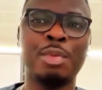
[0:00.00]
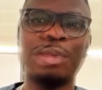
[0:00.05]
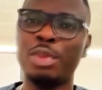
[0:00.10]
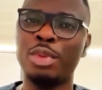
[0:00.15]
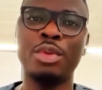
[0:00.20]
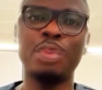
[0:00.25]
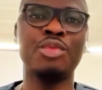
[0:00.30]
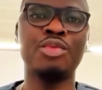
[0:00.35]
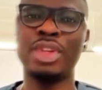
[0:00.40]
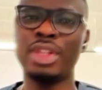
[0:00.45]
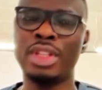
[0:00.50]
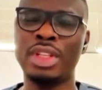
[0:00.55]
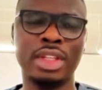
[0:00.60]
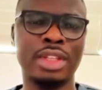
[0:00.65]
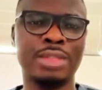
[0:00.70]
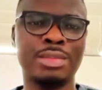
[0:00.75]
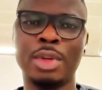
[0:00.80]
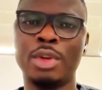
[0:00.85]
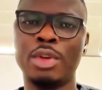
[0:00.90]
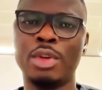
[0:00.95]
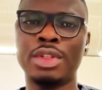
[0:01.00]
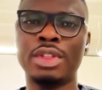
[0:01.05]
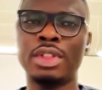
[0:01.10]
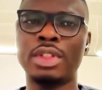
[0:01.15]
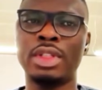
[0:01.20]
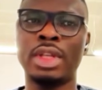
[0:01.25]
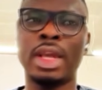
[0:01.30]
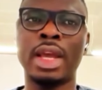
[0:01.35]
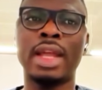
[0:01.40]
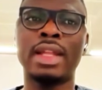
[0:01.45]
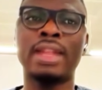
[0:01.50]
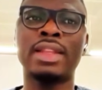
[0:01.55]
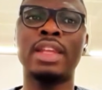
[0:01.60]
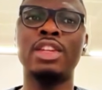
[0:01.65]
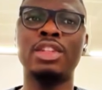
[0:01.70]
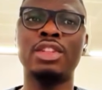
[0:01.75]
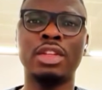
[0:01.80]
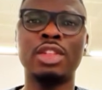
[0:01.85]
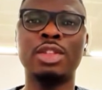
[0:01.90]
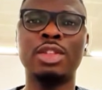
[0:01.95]
people don't read it because their
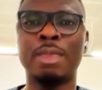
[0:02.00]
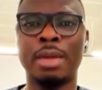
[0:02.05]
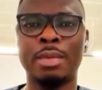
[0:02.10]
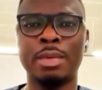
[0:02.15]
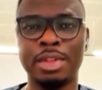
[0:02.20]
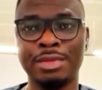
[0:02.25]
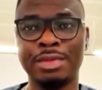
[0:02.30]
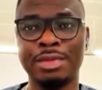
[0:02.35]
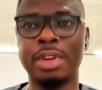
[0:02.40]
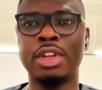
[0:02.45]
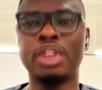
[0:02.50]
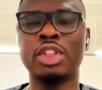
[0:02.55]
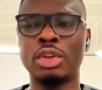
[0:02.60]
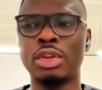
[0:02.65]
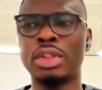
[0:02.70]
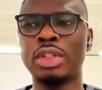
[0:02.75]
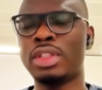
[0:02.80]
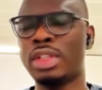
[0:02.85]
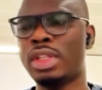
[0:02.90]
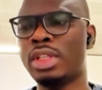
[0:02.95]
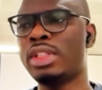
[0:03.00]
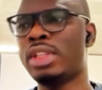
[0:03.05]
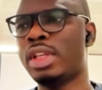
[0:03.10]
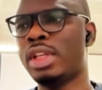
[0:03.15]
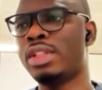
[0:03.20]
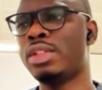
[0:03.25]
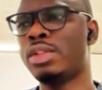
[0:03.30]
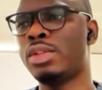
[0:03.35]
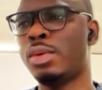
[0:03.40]
attention span is very short these days.